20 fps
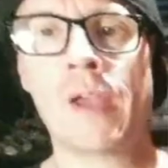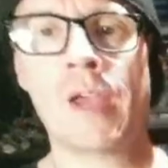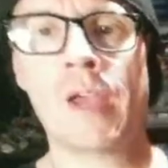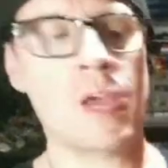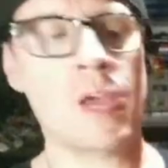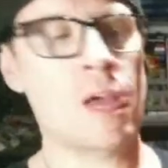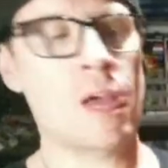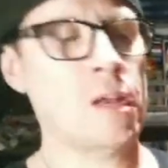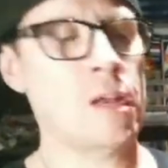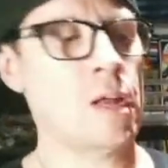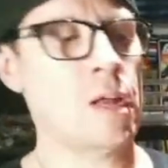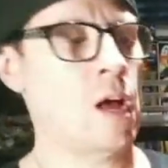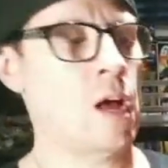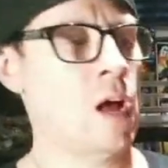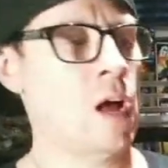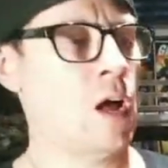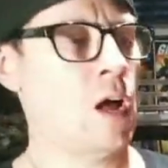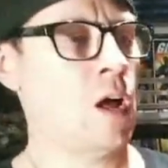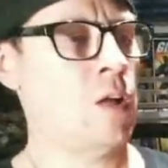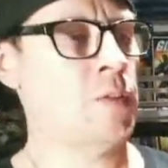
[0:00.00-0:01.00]
And
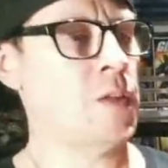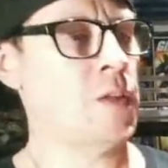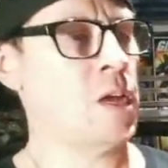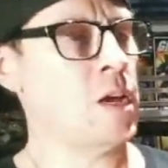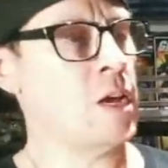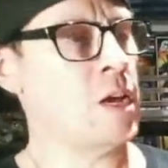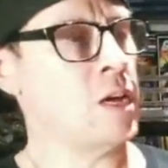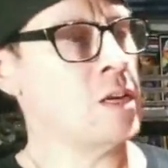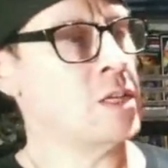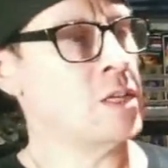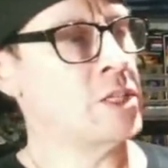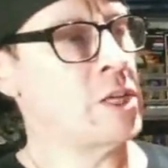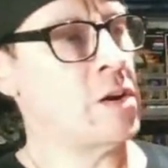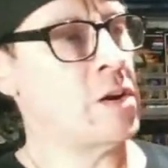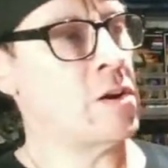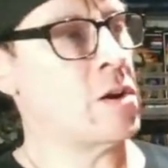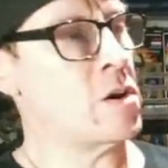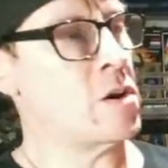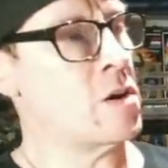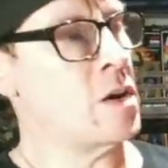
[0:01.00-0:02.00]
on the
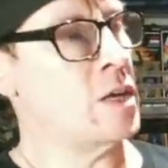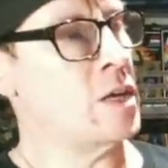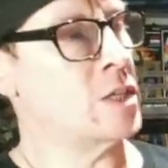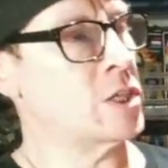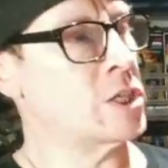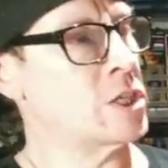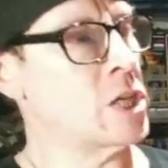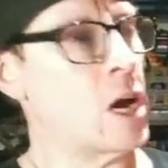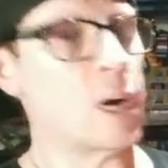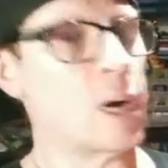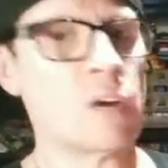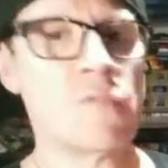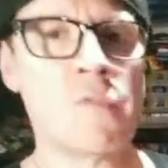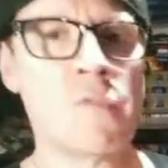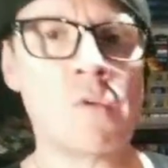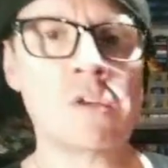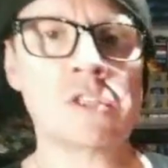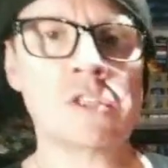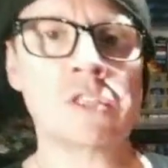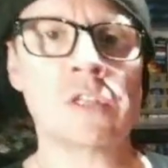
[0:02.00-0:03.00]
interior is a Tiger
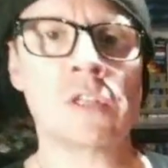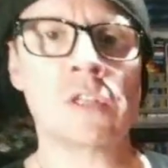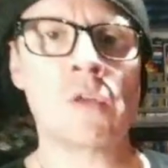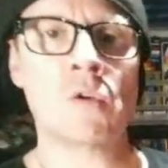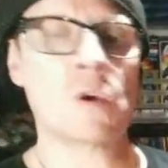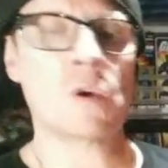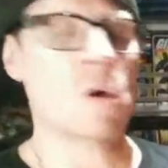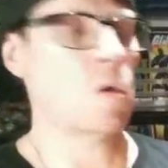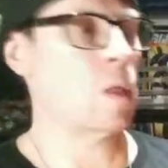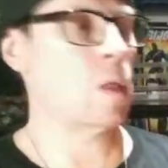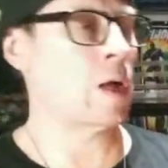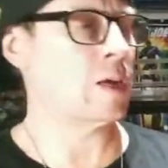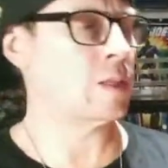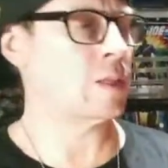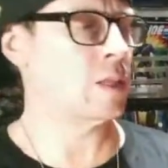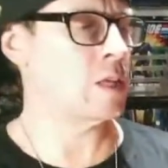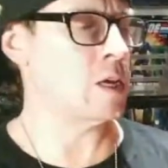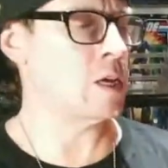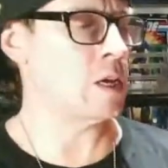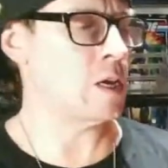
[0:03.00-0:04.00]
Force logo like
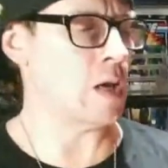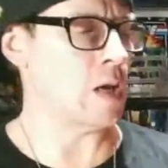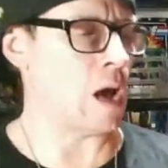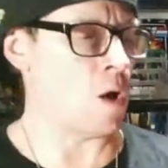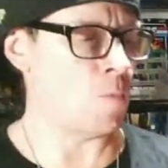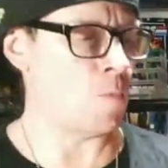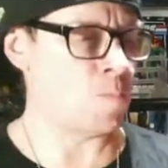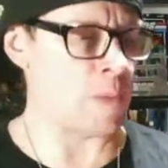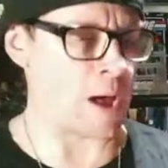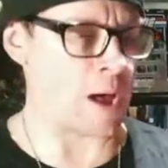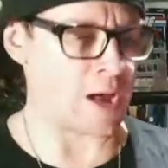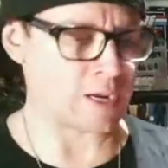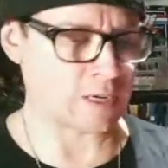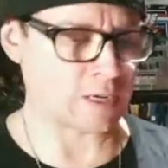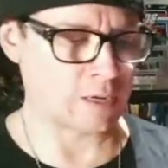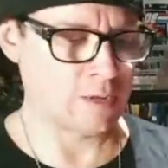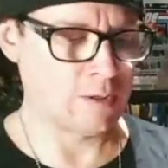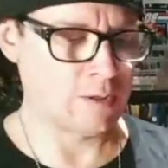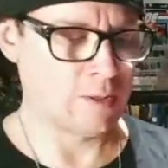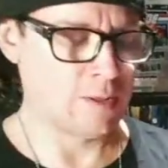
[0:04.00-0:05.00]
the Outback.
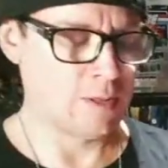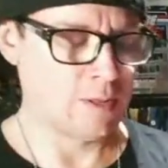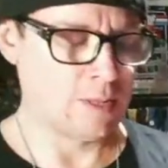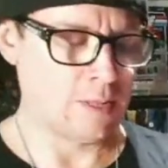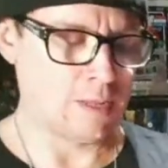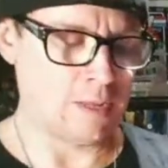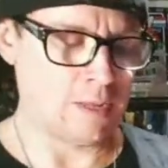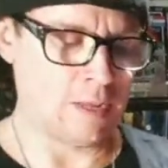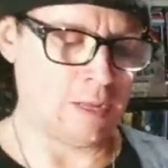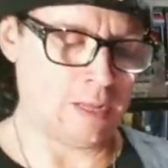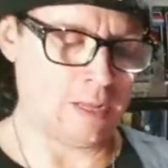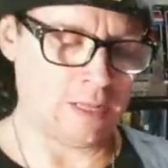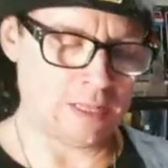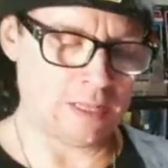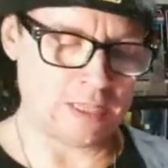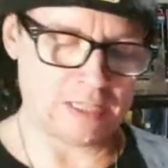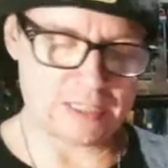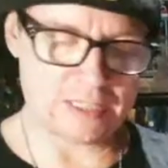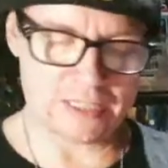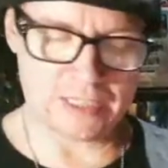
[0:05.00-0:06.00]

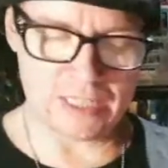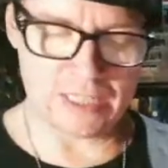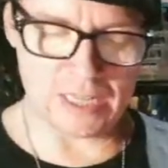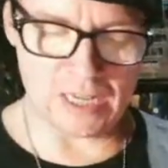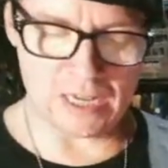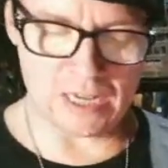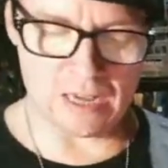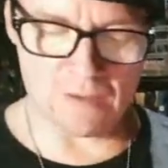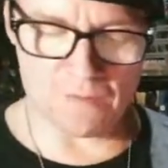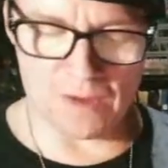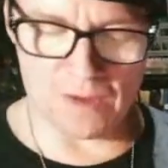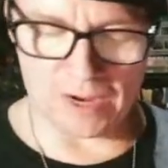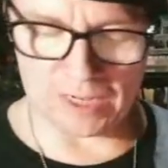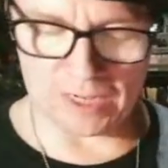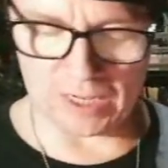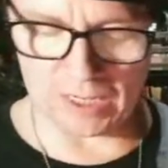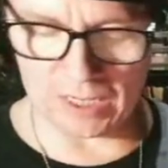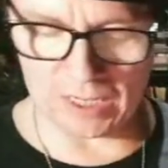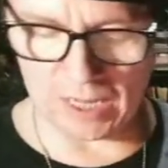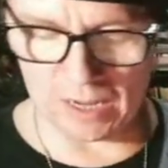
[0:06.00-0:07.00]
Let's see if I
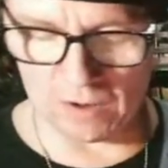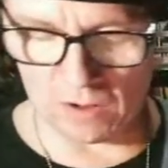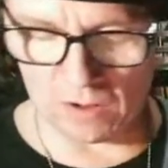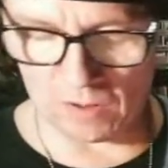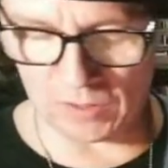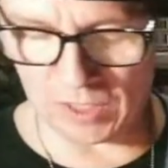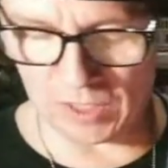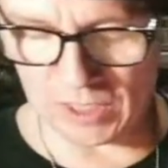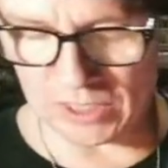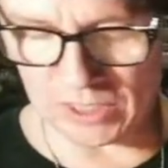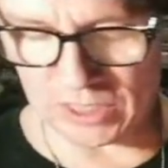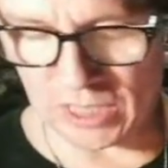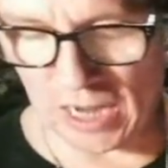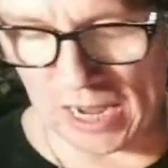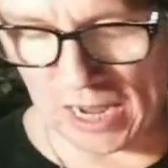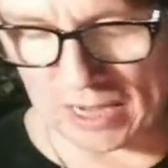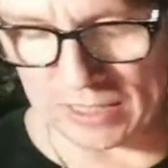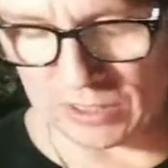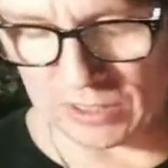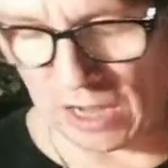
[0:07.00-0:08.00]
can get all these
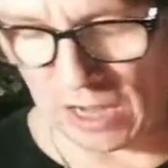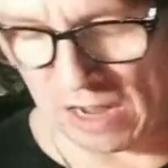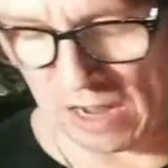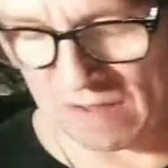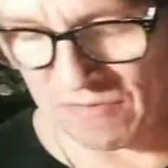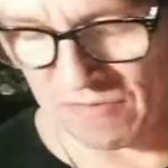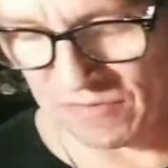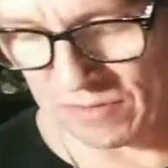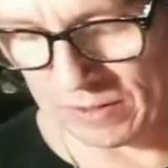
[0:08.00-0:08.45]
ties off.